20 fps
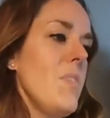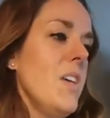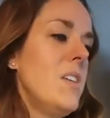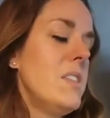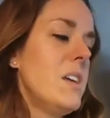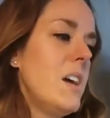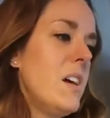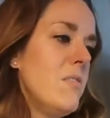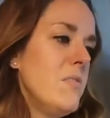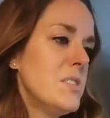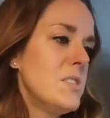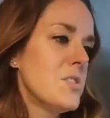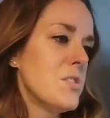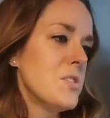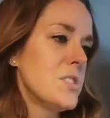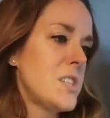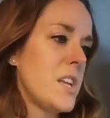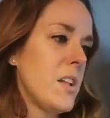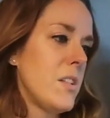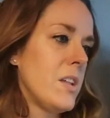heavens are
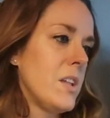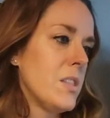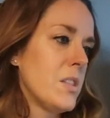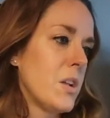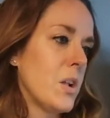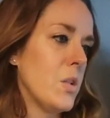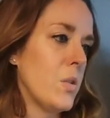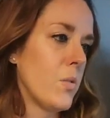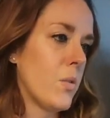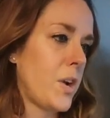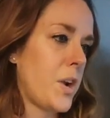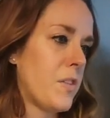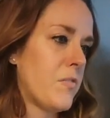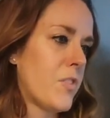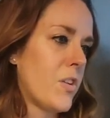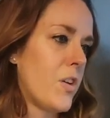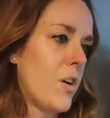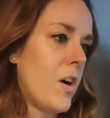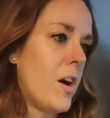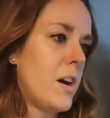telling the glory
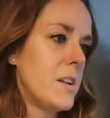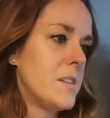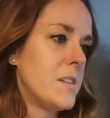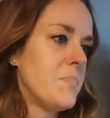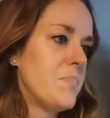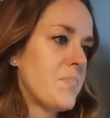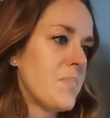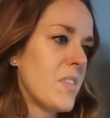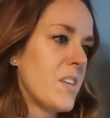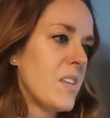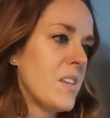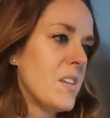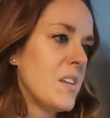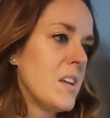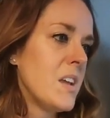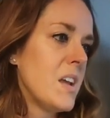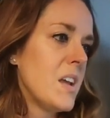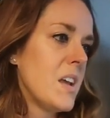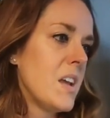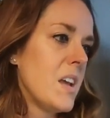of God,
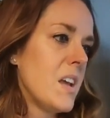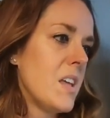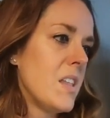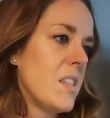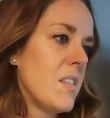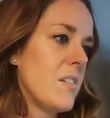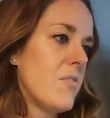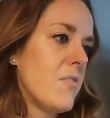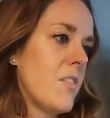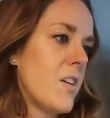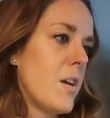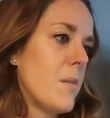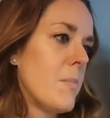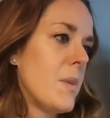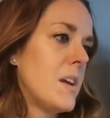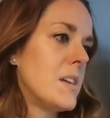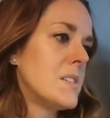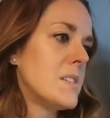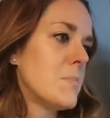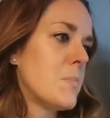and the
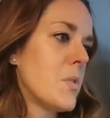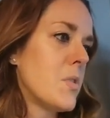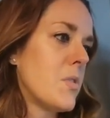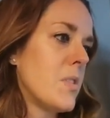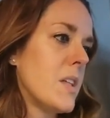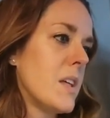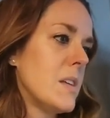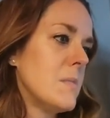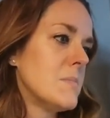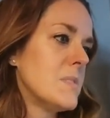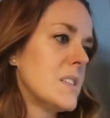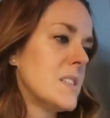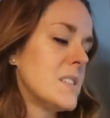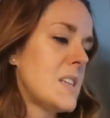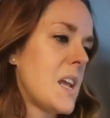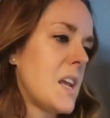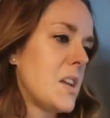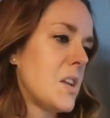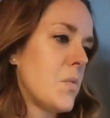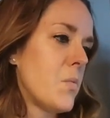firmament proclaims his
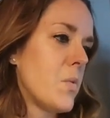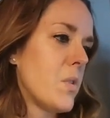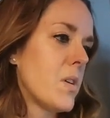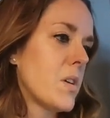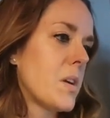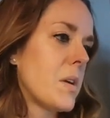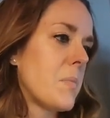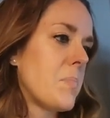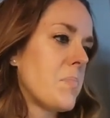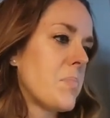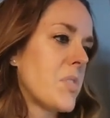handiwork.